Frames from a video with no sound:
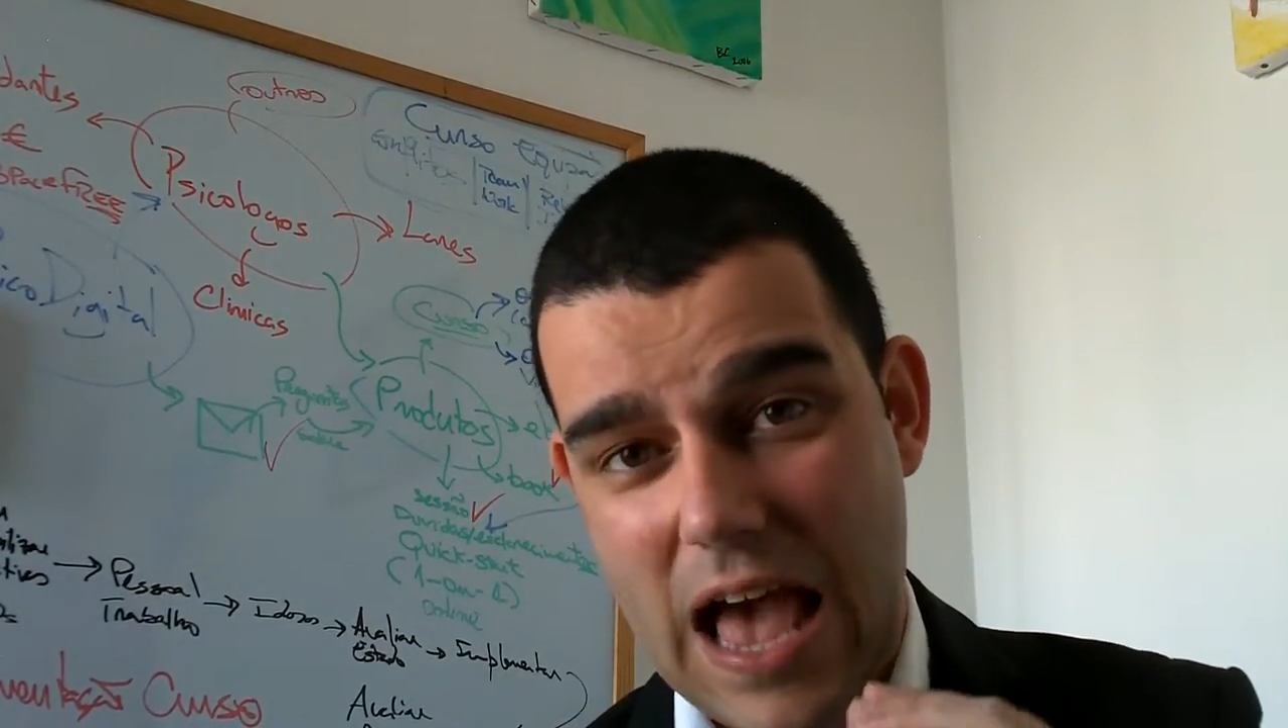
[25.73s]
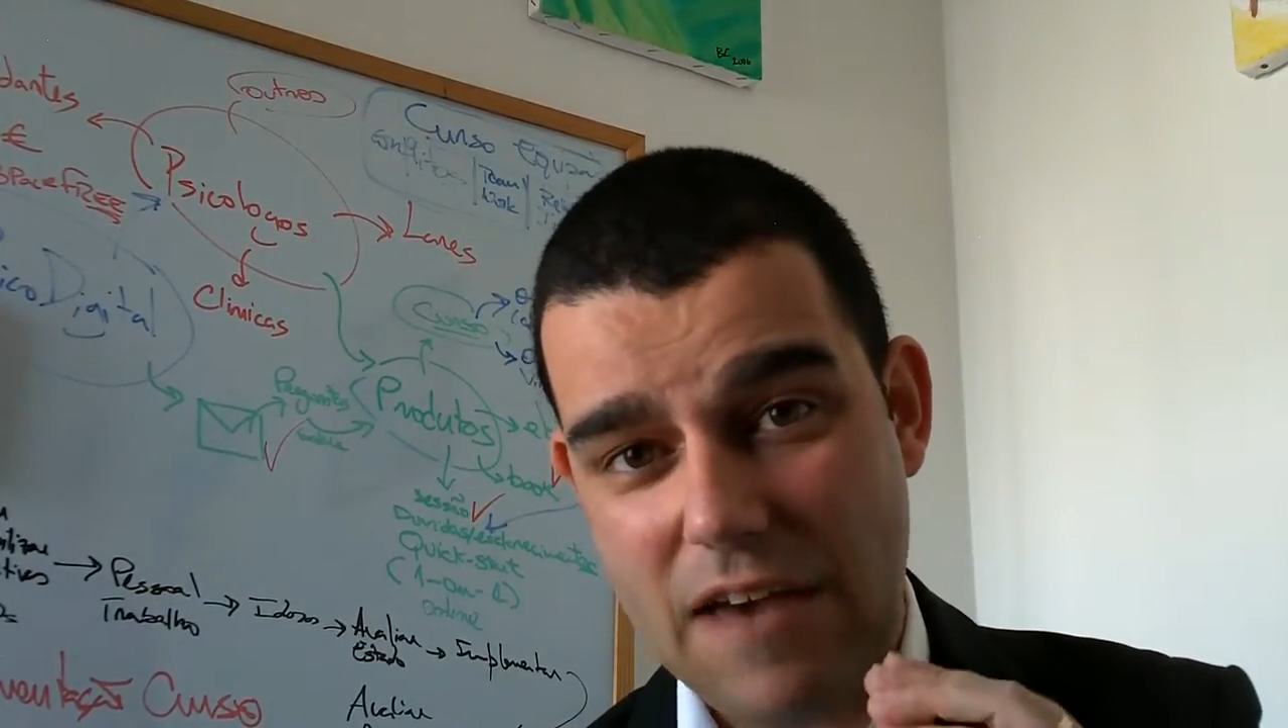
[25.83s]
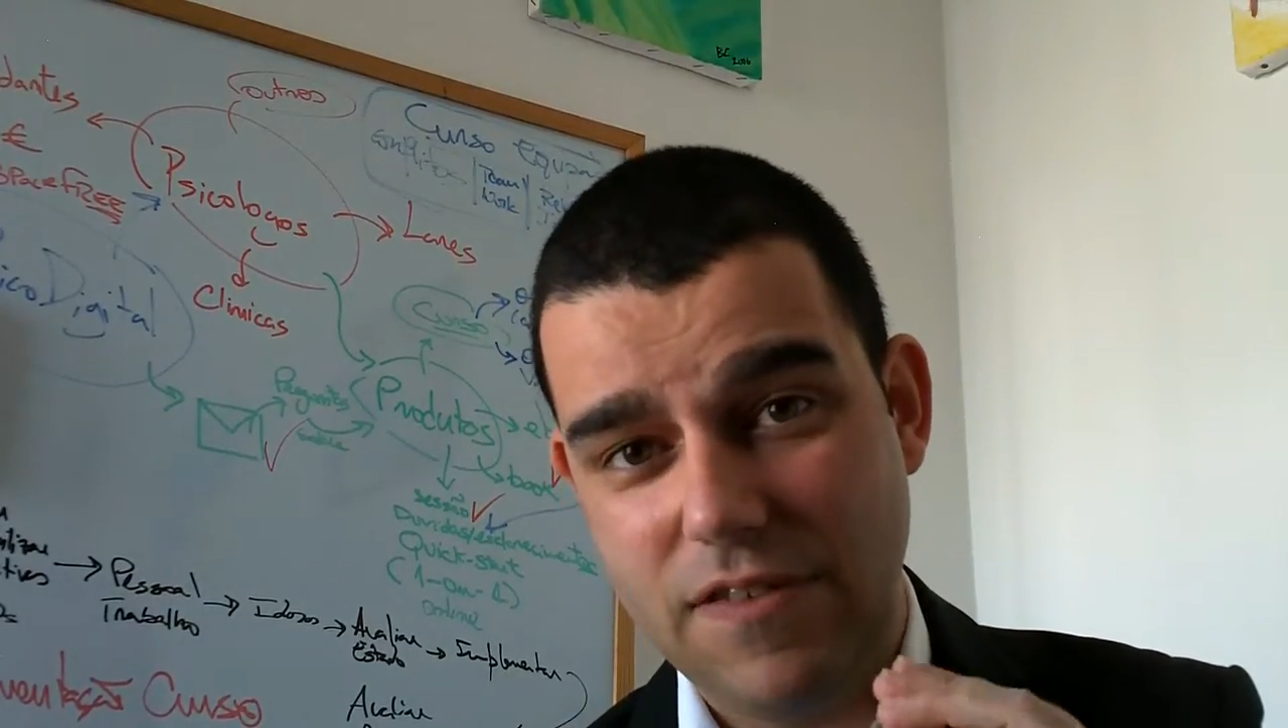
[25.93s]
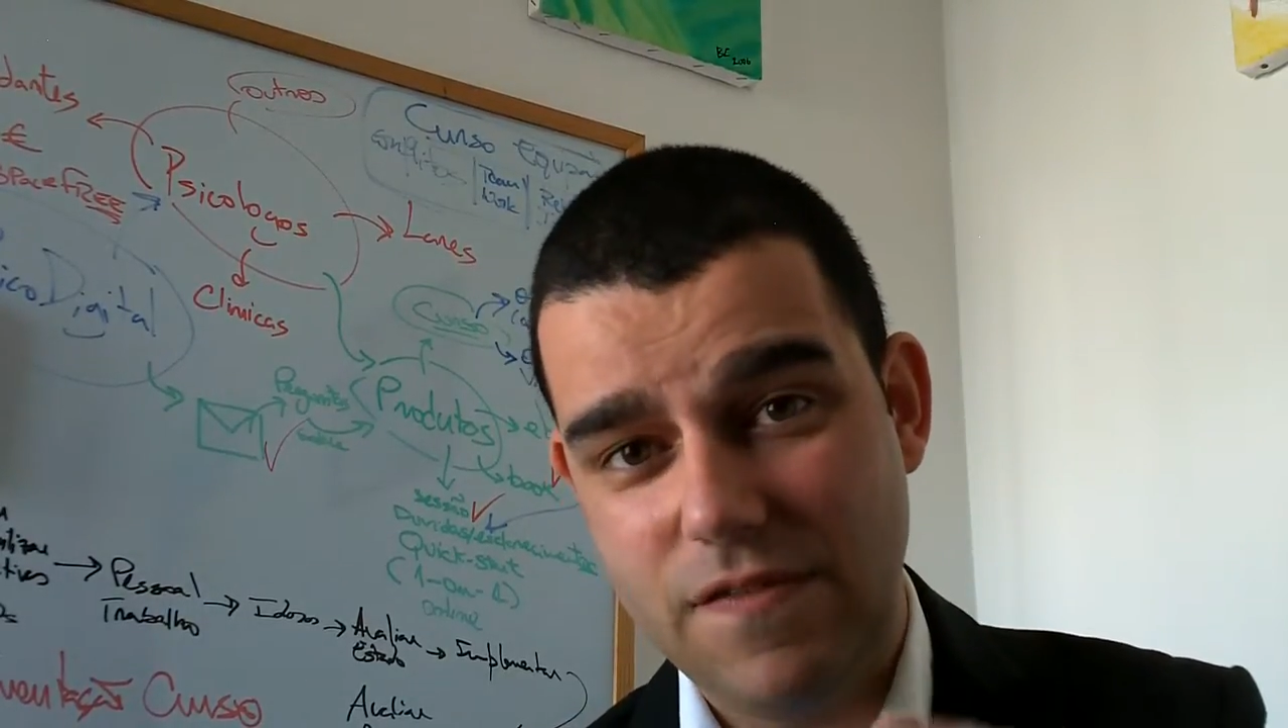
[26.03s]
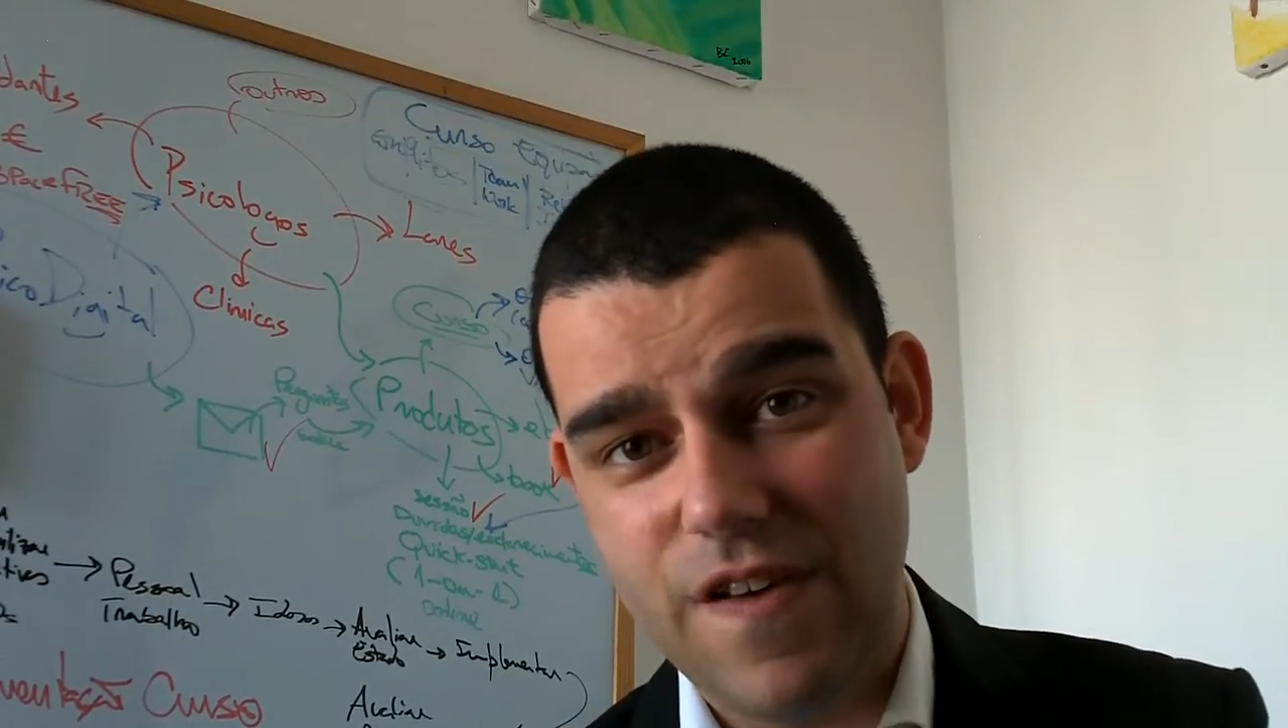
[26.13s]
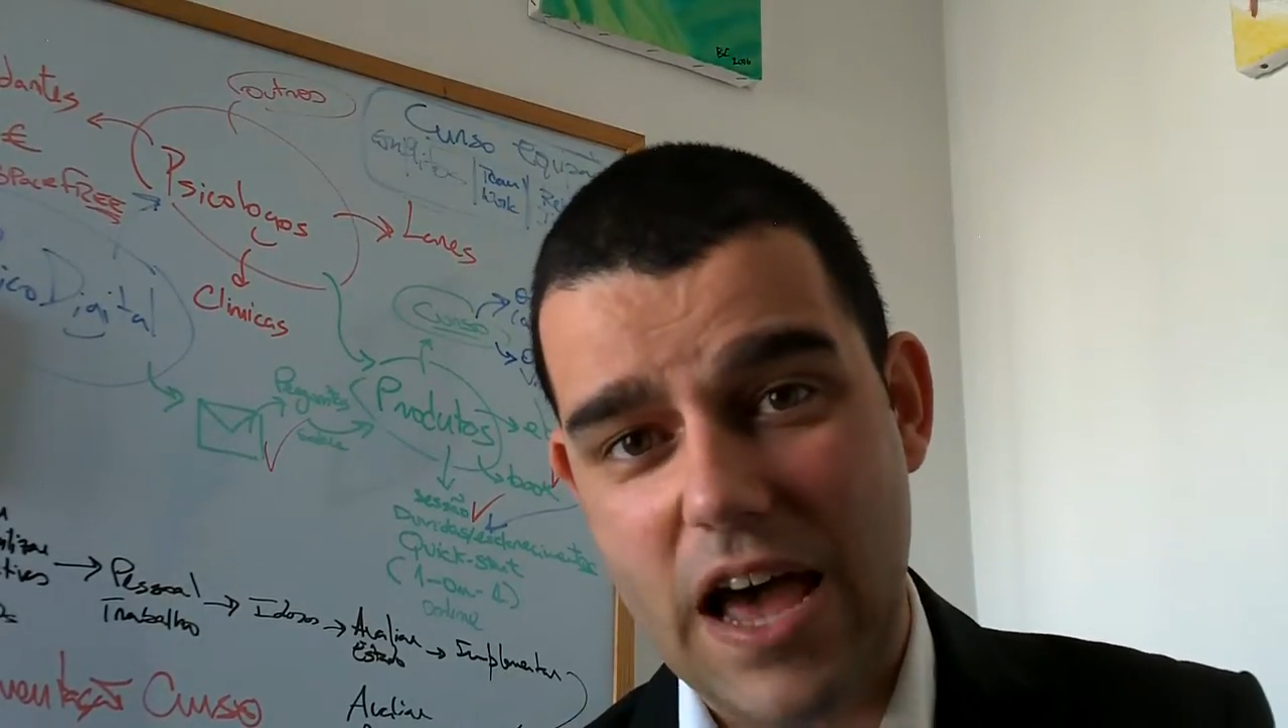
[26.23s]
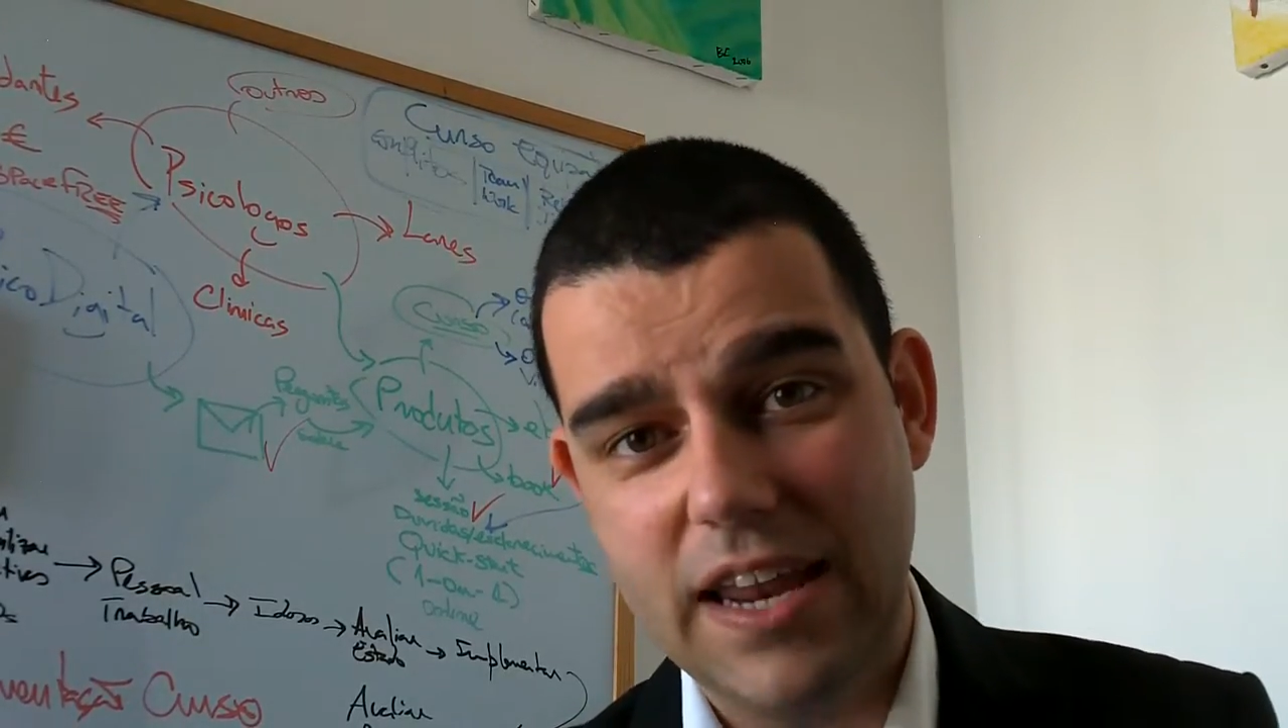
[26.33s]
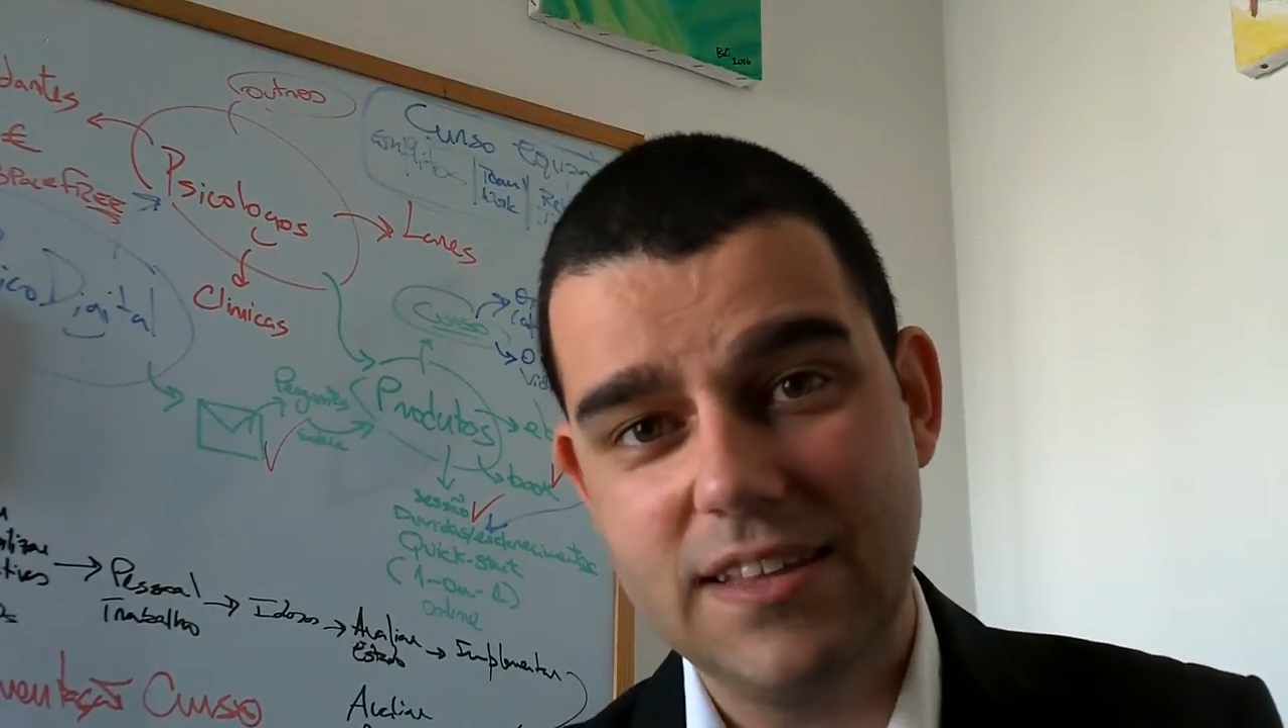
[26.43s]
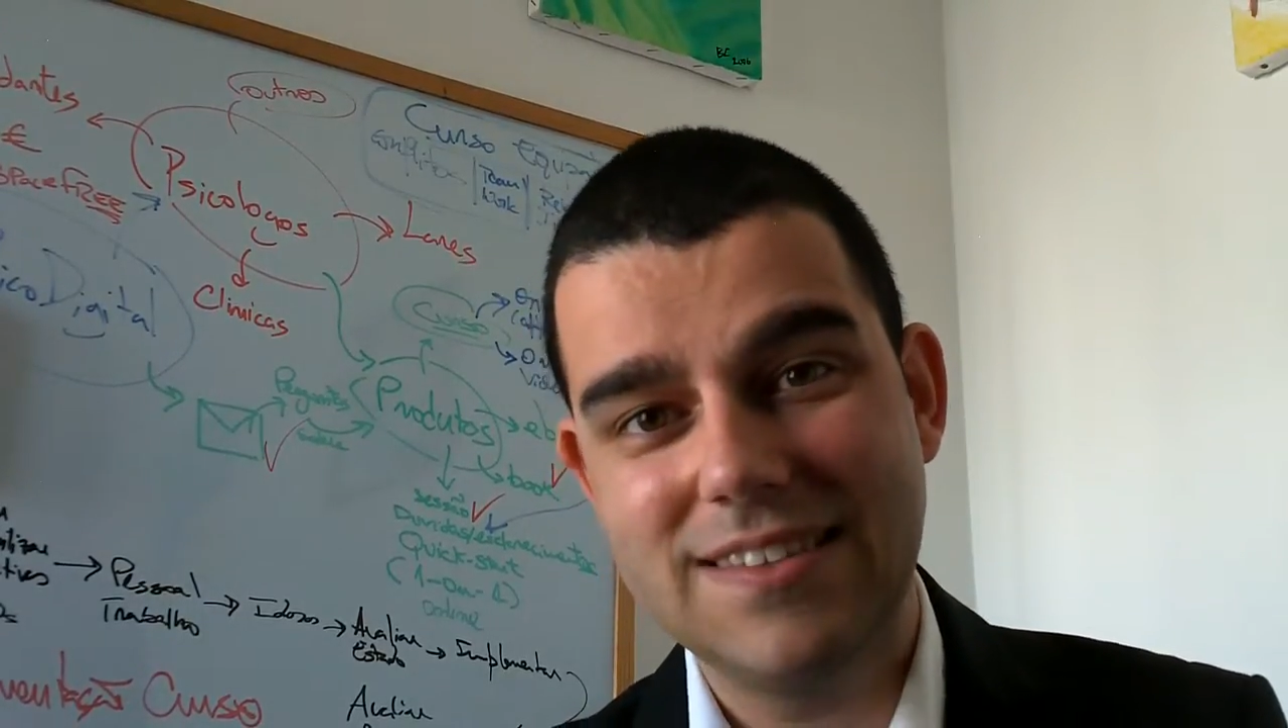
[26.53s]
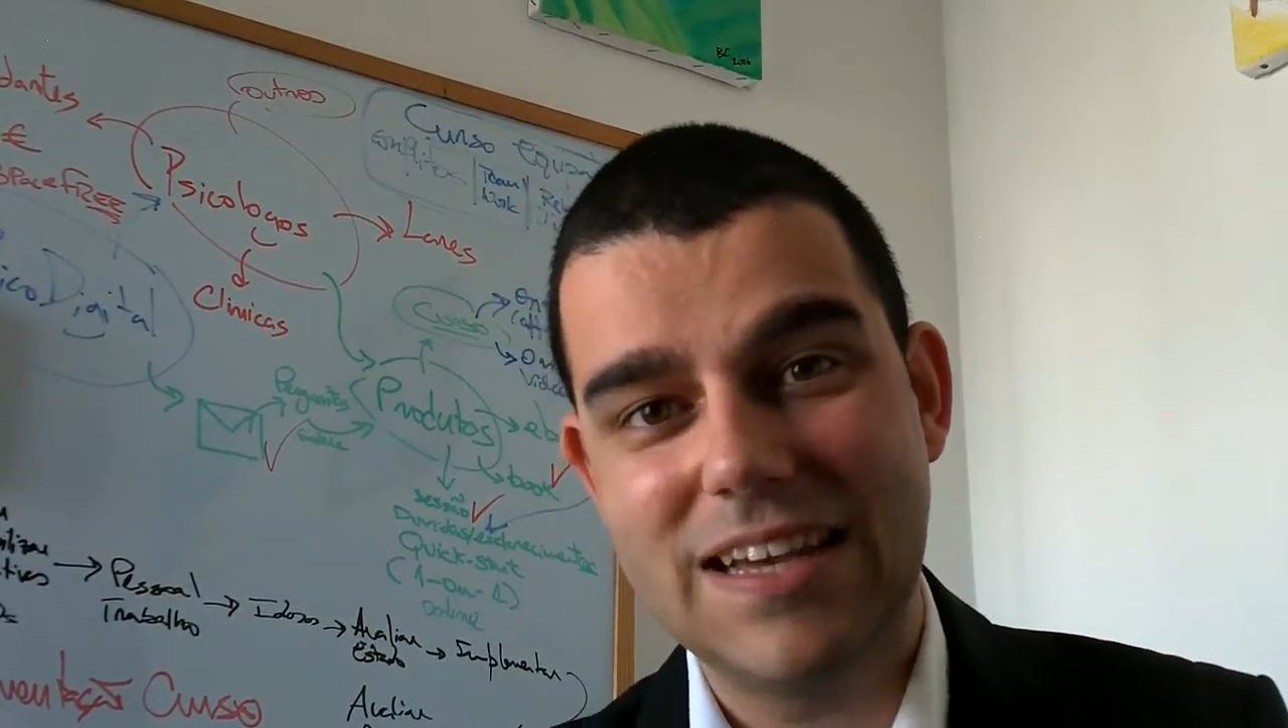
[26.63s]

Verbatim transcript: I've divided